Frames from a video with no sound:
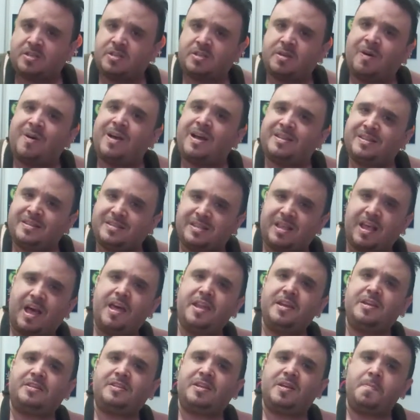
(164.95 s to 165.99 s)
So I
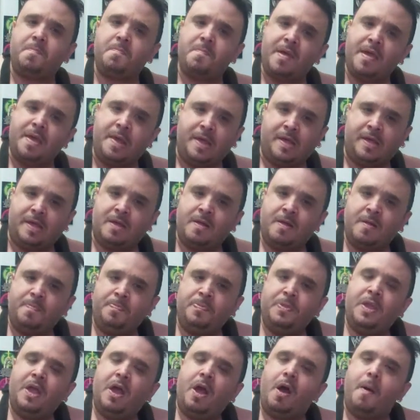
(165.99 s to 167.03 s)
decided to make
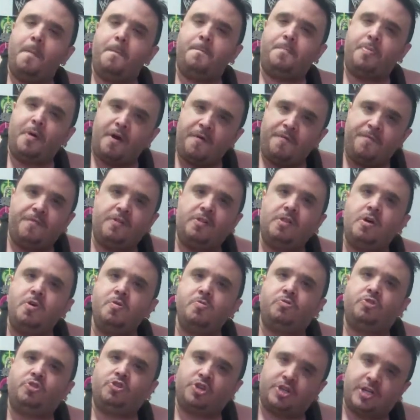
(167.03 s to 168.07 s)
a
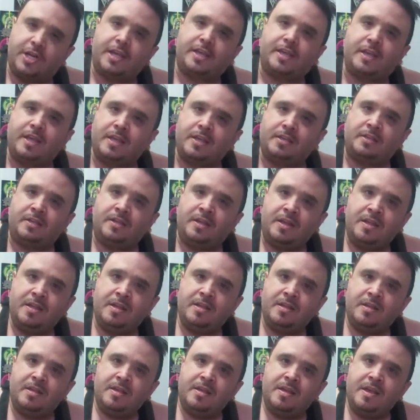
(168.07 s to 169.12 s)
buffalo chicken
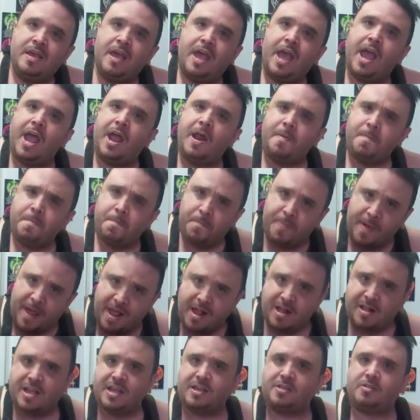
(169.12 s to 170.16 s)
and
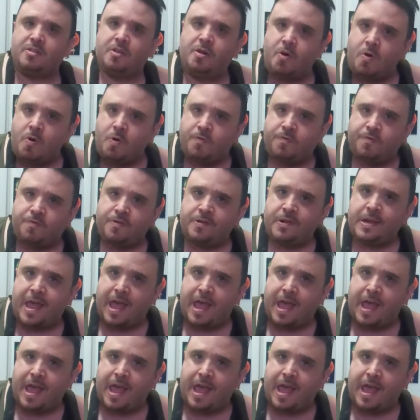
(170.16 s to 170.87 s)
bacon loaf.